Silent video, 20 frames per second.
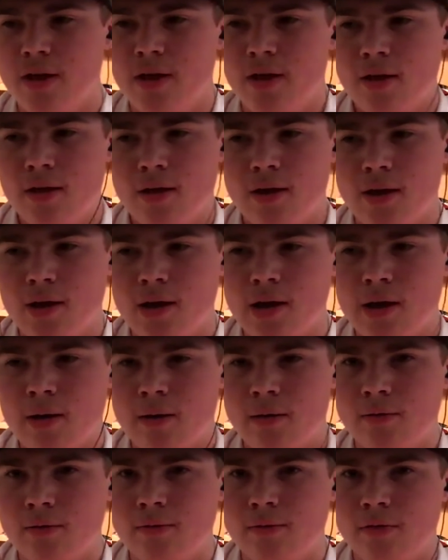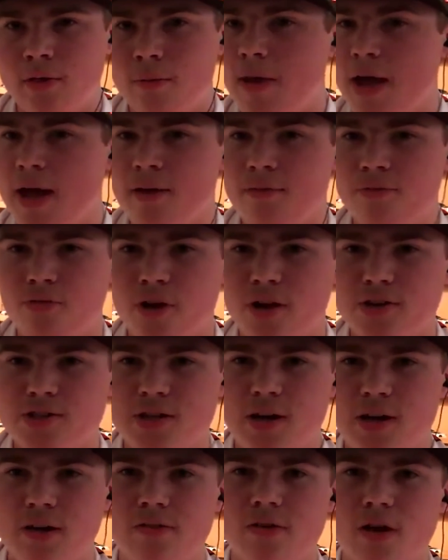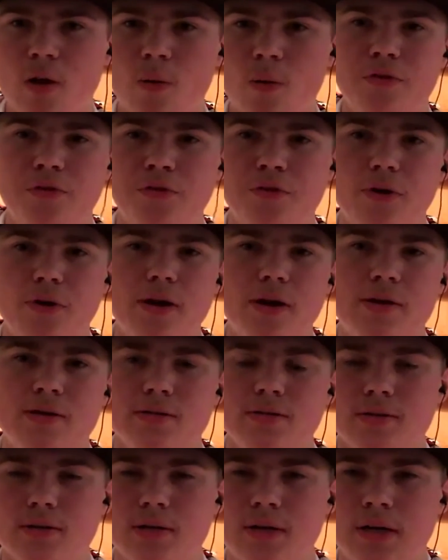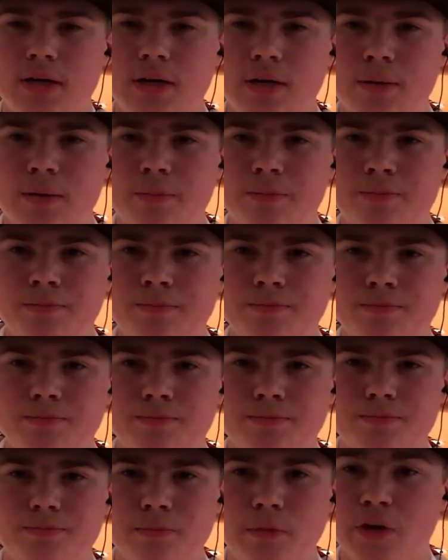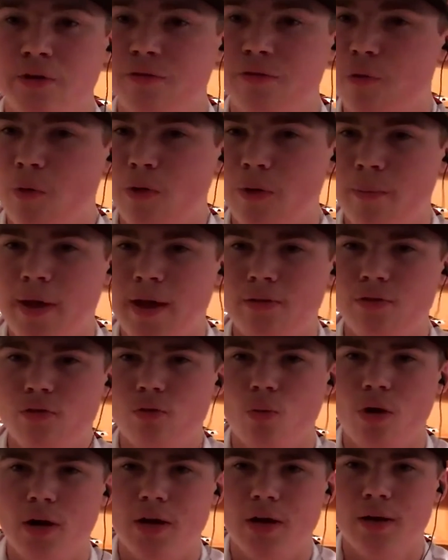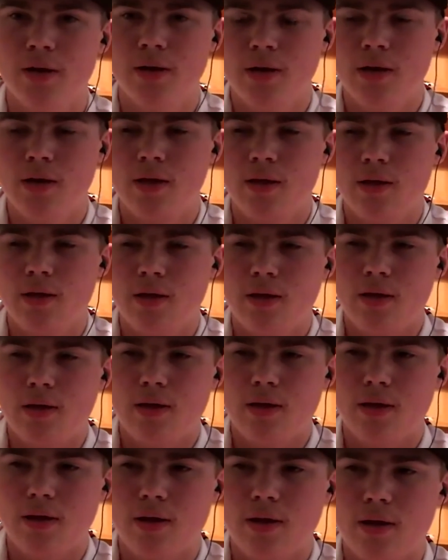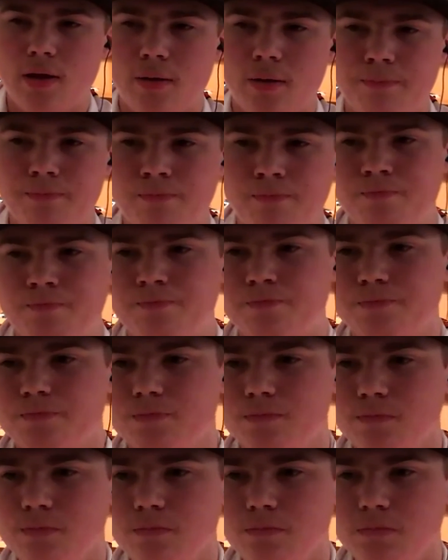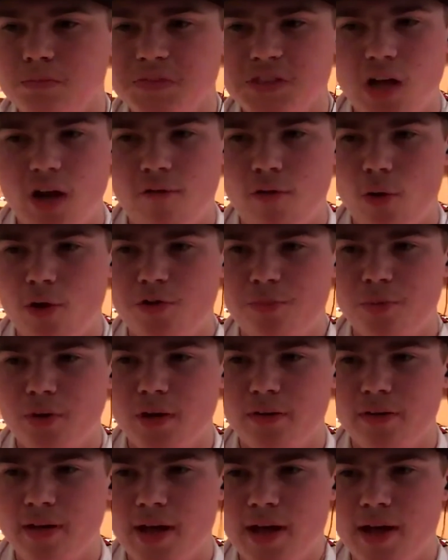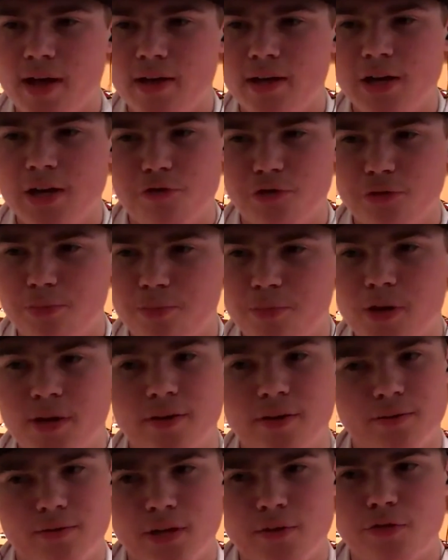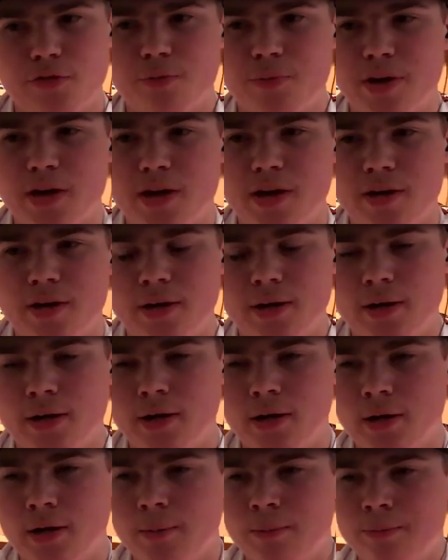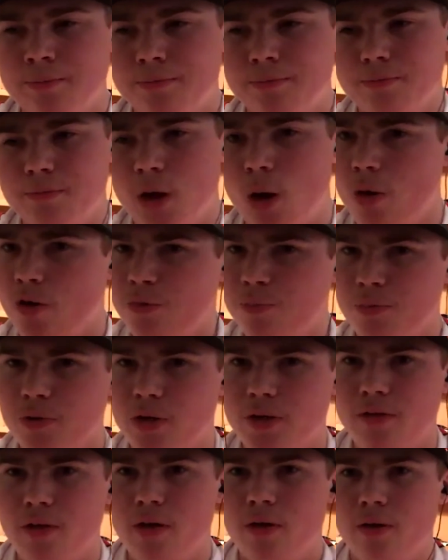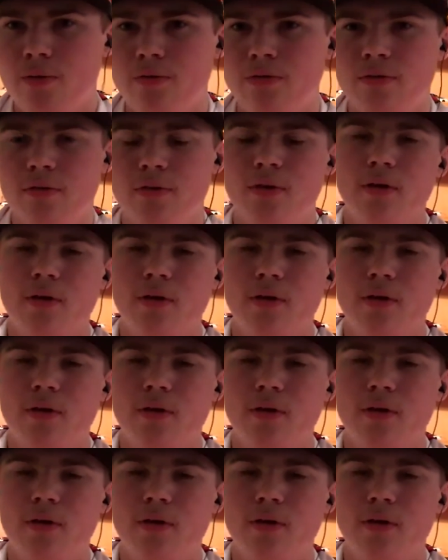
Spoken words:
The Madden franchise, always great. Looking forward to Madden 20. I've always played that. Need for Speed. Always played those.